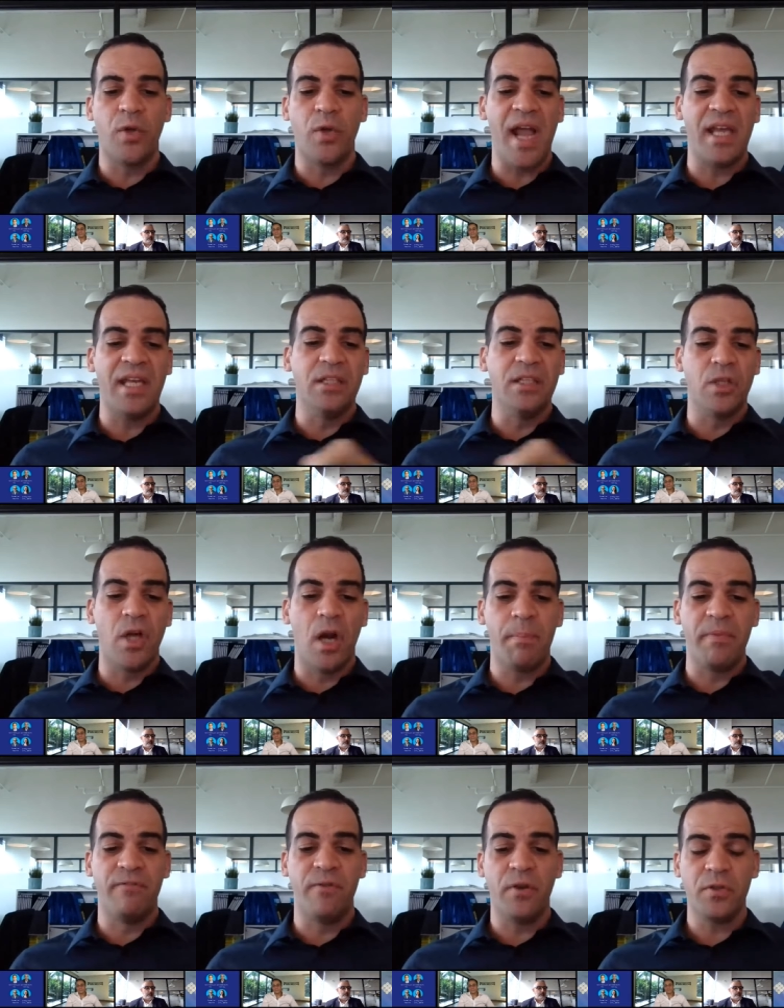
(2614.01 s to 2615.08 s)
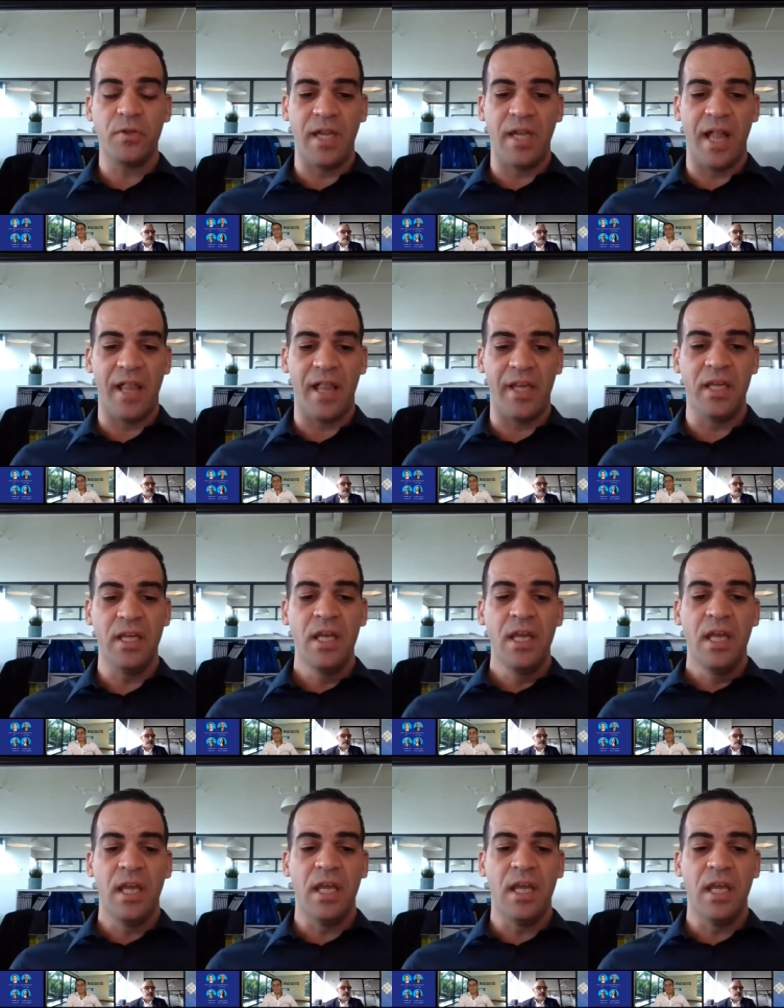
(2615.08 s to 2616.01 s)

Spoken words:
dragging and dropping functionality